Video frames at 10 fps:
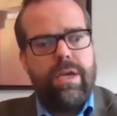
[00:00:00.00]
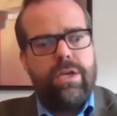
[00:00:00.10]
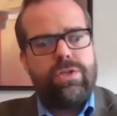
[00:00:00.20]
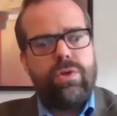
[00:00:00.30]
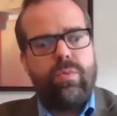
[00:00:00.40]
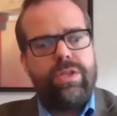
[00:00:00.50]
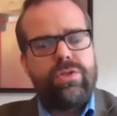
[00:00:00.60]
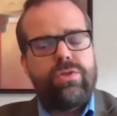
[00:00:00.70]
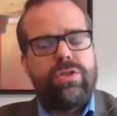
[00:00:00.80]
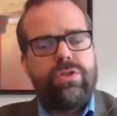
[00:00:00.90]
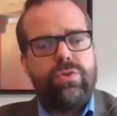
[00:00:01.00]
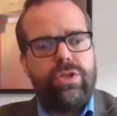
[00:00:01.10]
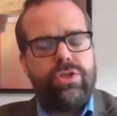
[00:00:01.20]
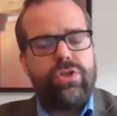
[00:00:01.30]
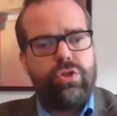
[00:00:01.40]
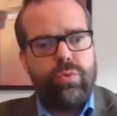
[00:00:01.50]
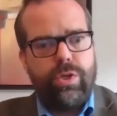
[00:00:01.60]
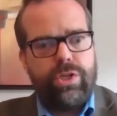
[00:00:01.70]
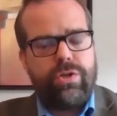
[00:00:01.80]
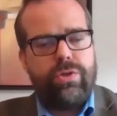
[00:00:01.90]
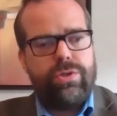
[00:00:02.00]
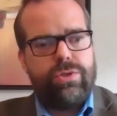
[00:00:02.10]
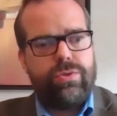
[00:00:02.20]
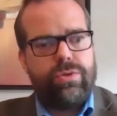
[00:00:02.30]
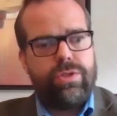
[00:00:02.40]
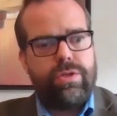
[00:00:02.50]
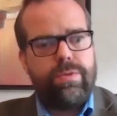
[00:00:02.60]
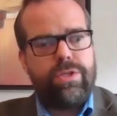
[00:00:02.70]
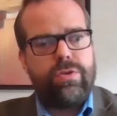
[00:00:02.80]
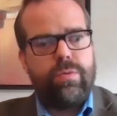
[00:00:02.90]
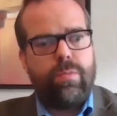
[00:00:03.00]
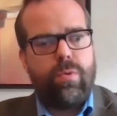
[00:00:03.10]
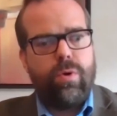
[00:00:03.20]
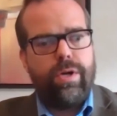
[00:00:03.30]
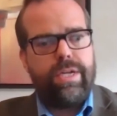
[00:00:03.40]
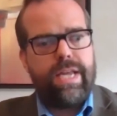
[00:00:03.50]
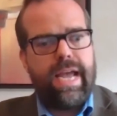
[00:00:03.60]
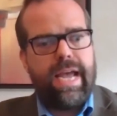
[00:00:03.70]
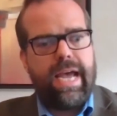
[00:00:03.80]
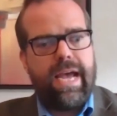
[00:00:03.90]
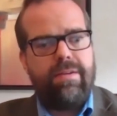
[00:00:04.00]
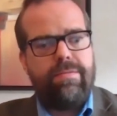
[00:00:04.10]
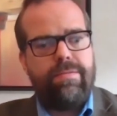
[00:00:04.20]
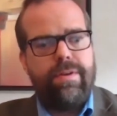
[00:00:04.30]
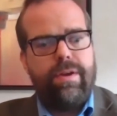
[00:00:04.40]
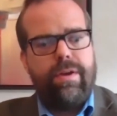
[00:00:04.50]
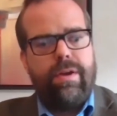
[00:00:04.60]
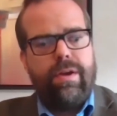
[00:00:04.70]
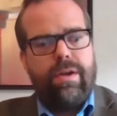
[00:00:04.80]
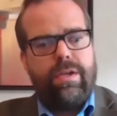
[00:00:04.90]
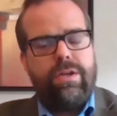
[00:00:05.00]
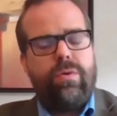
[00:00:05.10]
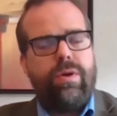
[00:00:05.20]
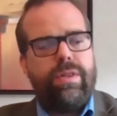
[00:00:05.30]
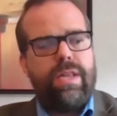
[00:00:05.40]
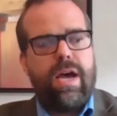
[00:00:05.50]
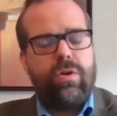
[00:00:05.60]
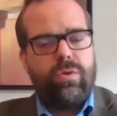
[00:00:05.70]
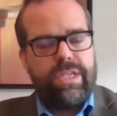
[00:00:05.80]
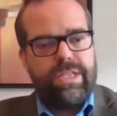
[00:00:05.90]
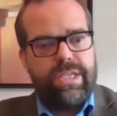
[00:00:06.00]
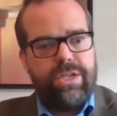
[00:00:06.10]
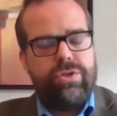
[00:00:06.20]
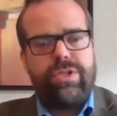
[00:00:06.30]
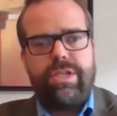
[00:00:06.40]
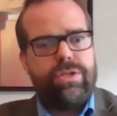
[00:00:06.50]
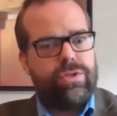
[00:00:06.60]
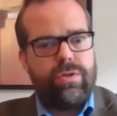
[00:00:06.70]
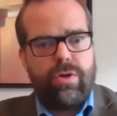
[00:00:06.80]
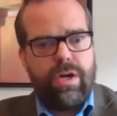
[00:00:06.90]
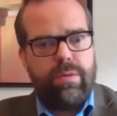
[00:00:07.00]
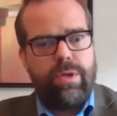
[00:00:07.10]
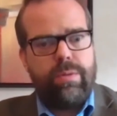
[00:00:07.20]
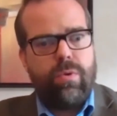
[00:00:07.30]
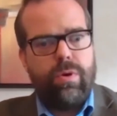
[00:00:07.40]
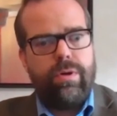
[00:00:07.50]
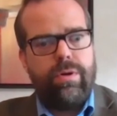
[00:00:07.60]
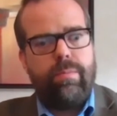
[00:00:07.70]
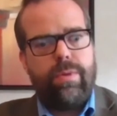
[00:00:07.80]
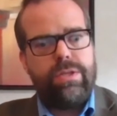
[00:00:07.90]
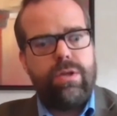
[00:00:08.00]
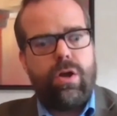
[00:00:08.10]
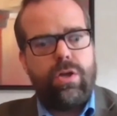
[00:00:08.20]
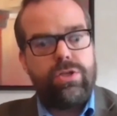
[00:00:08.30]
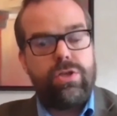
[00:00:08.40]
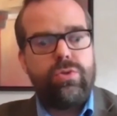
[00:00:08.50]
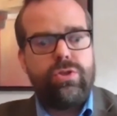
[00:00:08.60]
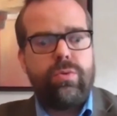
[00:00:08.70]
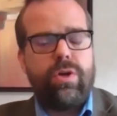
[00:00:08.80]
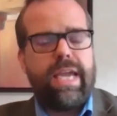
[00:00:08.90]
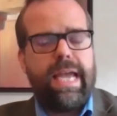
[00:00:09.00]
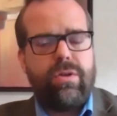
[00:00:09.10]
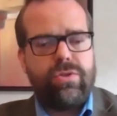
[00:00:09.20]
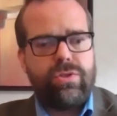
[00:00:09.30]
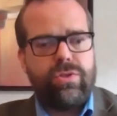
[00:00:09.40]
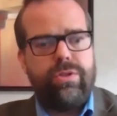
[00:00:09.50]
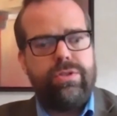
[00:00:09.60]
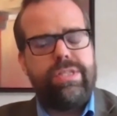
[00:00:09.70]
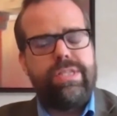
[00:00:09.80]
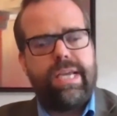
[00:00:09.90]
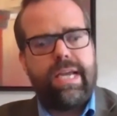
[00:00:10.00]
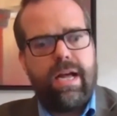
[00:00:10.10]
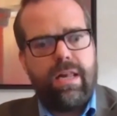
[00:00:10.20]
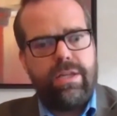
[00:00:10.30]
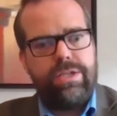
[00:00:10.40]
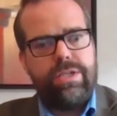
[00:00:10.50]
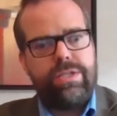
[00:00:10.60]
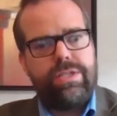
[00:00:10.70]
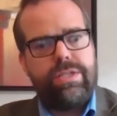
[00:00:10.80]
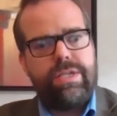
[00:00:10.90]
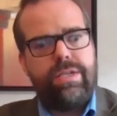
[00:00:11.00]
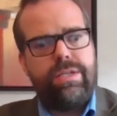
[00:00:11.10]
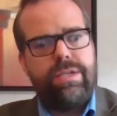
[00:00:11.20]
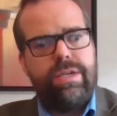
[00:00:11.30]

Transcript: So when students do return to school, it's going to be so important to have, not only teachers are incredibly important, but also to our counselors and psychologists and